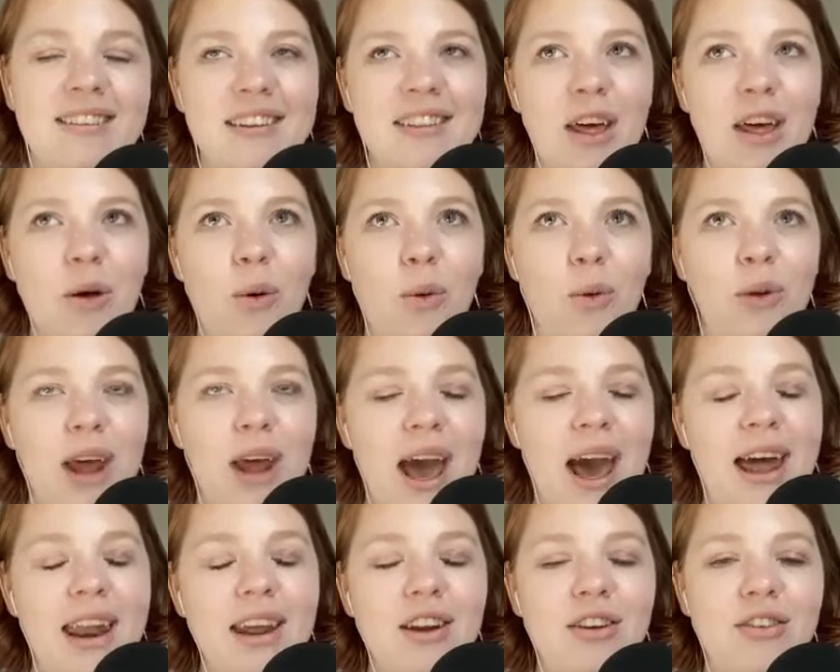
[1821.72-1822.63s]
it's like that old
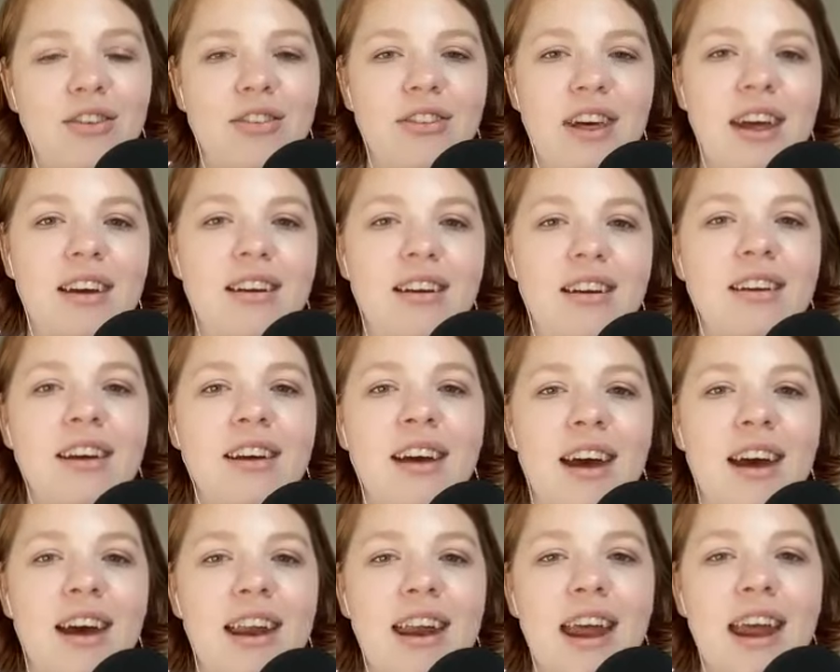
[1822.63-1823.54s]
adage that
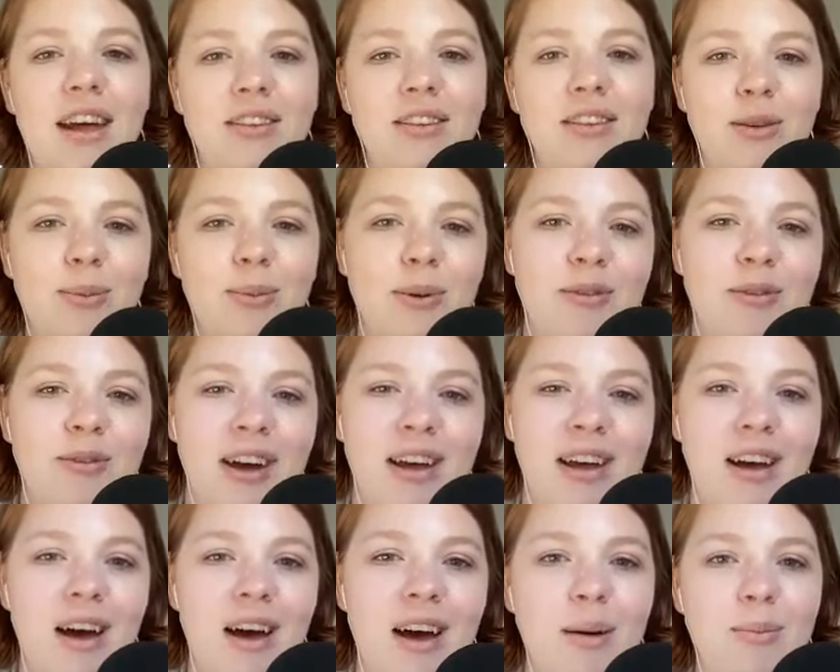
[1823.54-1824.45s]
an ounce of preve-
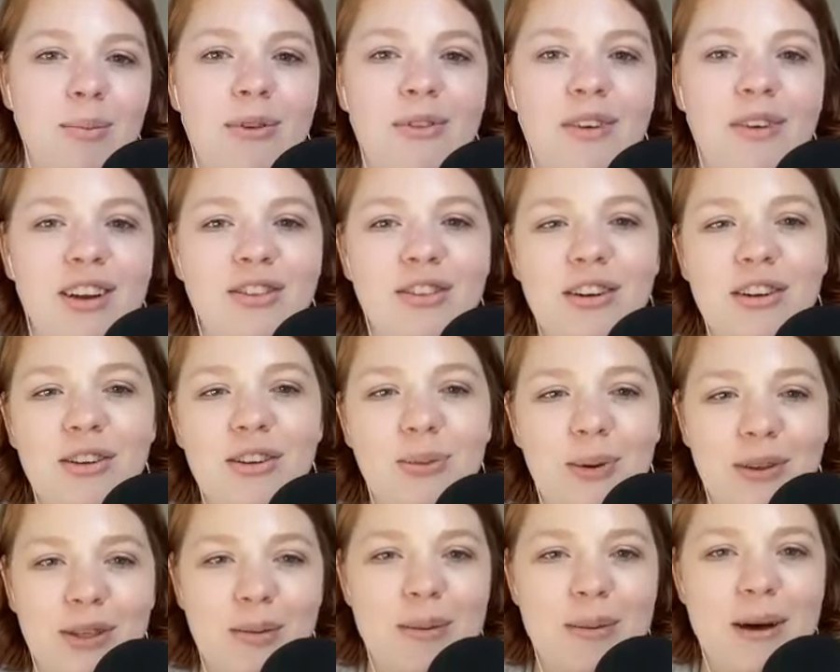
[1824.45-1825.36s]
um, prevention is
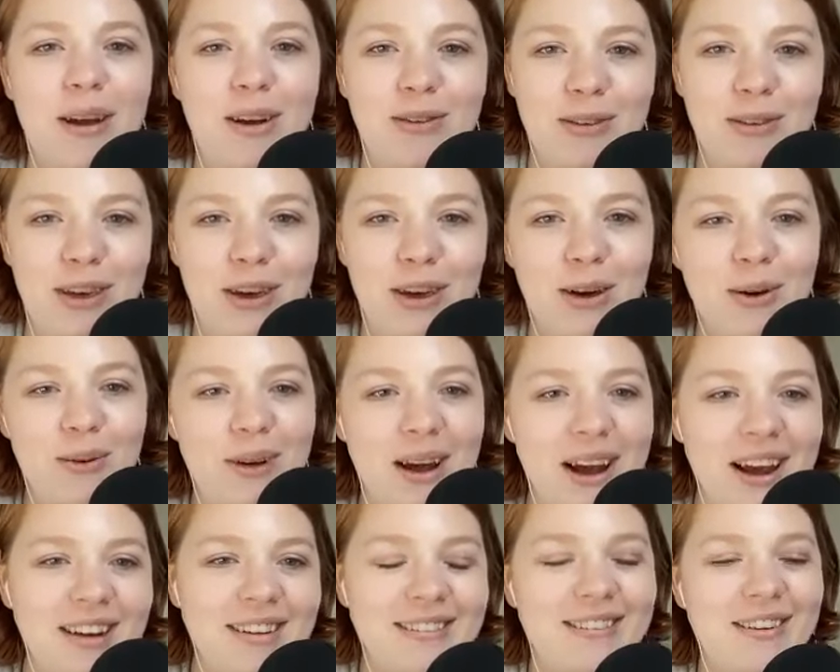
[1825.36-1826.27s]
worth a pound of cure
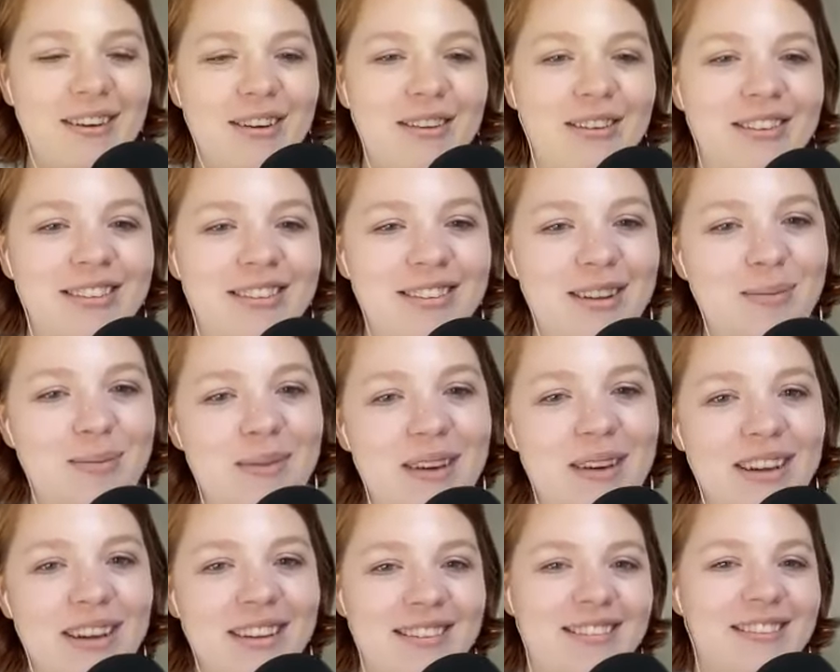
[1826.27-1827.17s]
right so yep. Um,
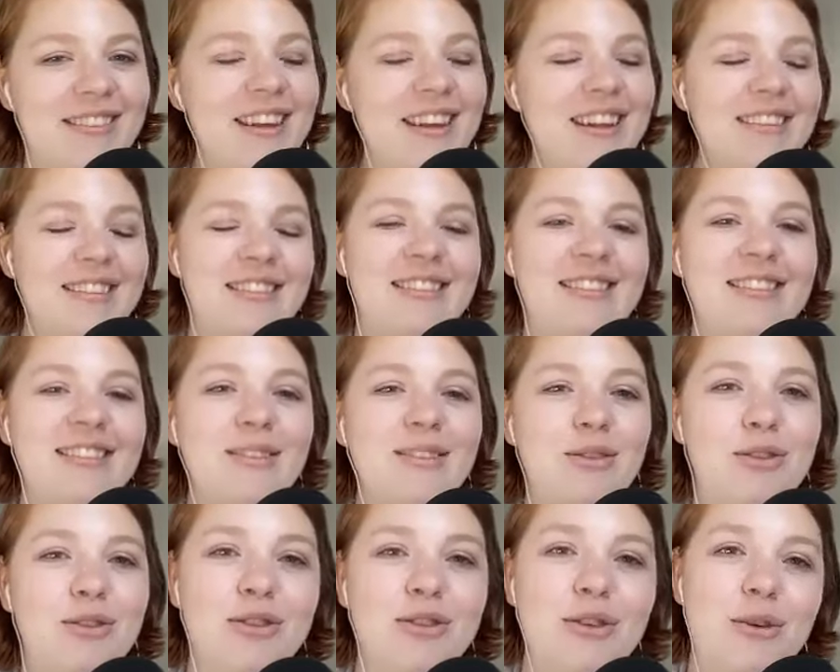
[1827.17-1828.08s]
it's it's
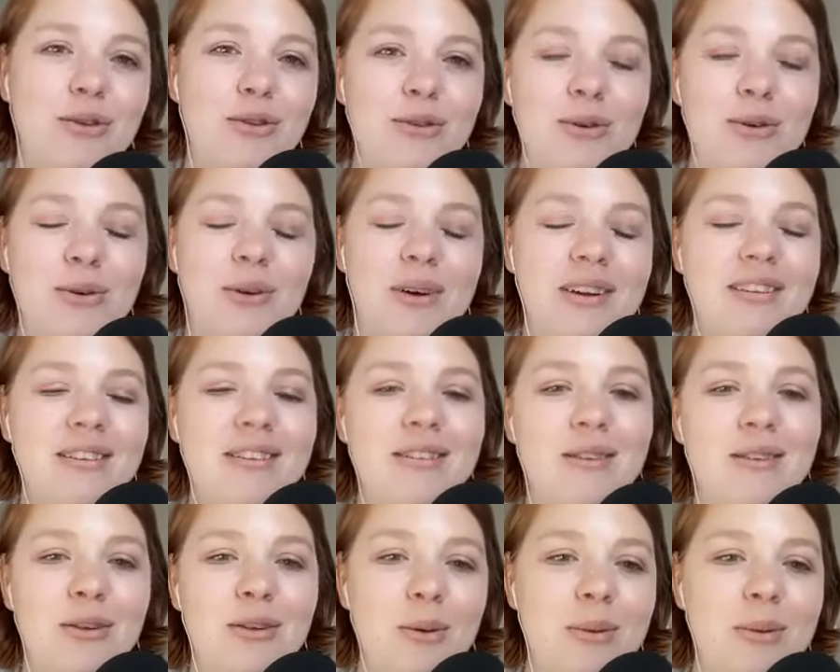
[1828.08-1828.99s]
so true on
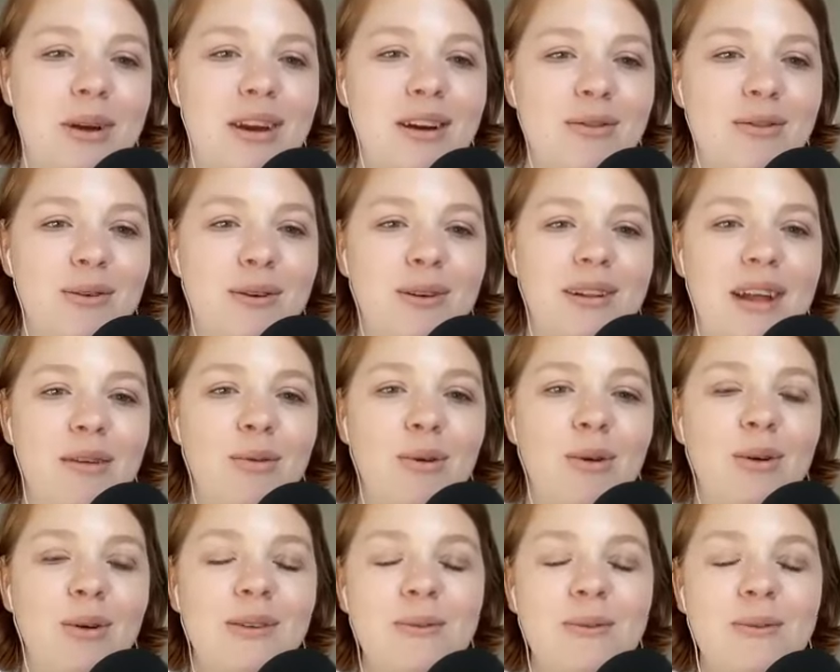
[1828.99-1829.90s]
so many different
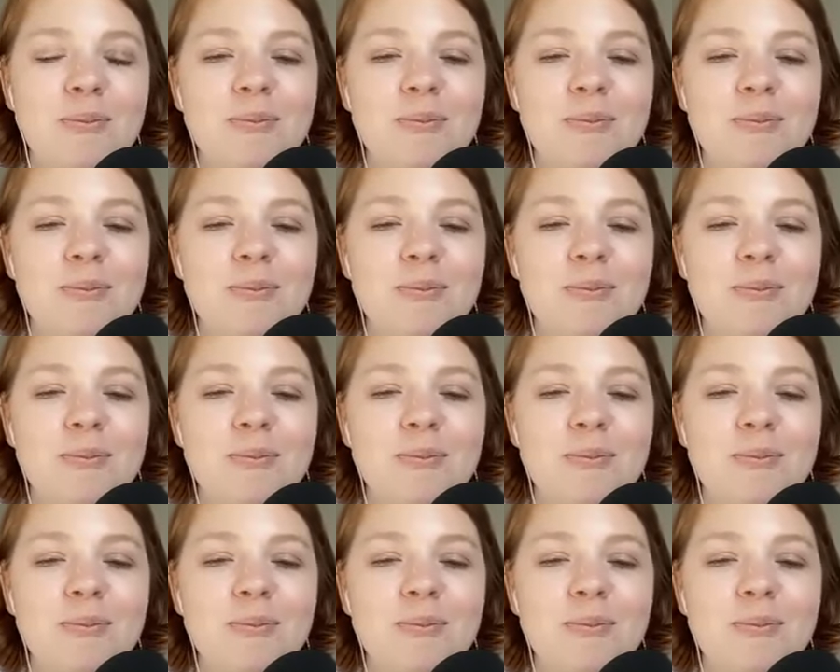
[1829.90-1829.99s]
levels